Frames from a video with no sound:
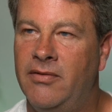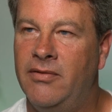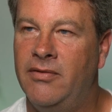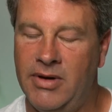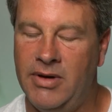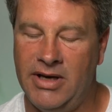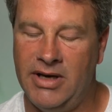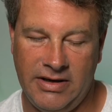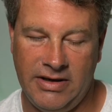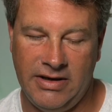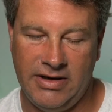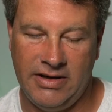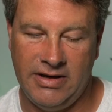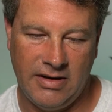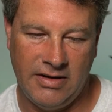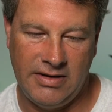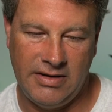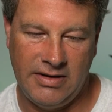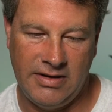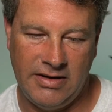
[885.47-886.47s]
the
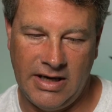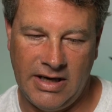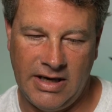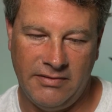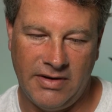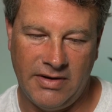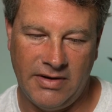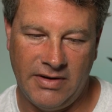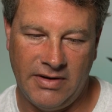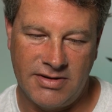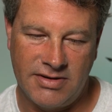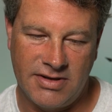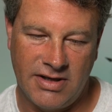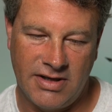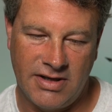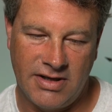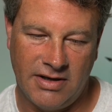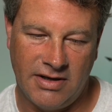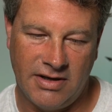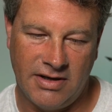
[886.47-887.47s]
antivirus software, which I
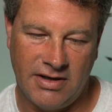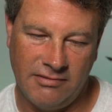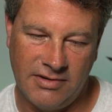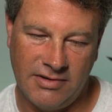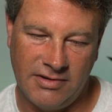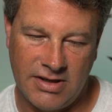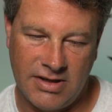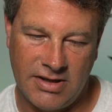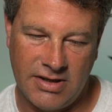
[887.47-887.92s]
just removed.